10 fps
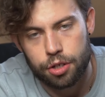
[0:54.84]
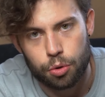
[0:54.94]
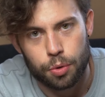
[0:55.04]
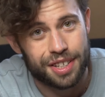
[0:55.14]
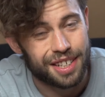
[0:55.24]
new
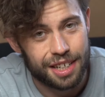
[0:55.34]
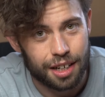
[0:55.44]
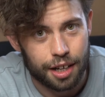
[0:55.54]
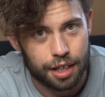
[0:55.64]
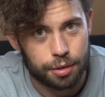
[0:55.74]
ones, I didn't
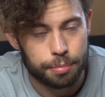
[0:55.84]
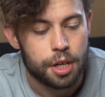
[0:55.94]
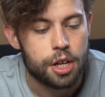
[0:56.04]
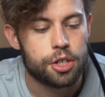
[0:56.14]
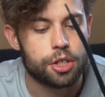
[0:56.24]
like them.
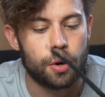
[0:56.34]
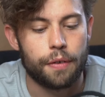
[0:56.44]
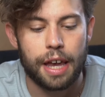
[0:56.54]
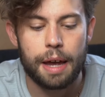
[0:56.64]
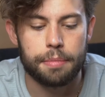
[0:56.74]
So
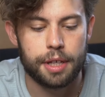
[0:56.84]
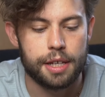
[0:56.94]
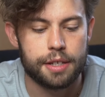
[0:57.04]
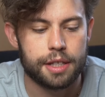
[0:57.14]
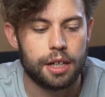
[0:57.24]
I've kept
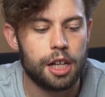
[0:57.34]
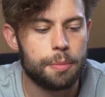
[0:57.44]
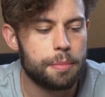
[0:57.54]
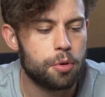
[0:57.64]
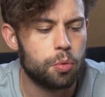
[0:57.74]
these. They're a little
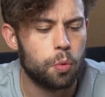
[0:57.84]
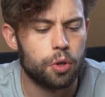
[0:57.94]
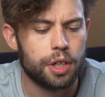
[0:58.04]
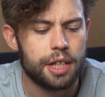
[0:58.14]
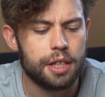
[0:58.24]
bit more
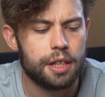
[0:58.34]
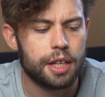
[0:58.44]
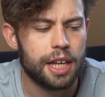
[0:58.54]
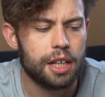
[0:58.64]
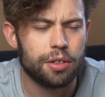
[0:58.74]
worn in. The
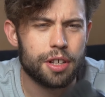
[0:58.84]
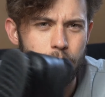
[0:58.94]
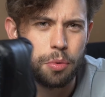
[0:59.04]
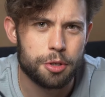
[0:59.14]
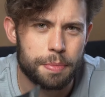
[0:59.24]
heel on the other
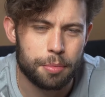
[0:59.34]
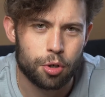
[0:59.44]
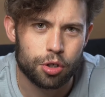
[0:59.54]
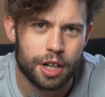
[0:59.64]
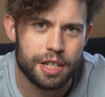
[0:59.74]
one was a bit more
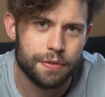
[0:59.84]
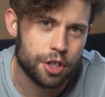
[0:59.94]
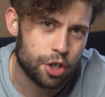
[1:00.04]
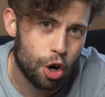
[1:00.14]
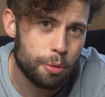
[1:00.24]
aggressive, and the
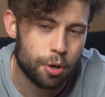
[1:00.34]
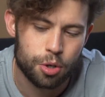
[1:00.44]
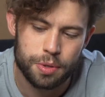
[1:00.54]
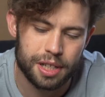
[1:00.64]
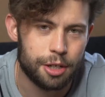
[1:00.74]
toe
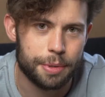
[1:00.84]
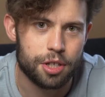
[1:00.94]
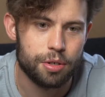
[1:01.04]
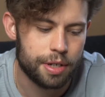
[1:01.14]
box was a little bit too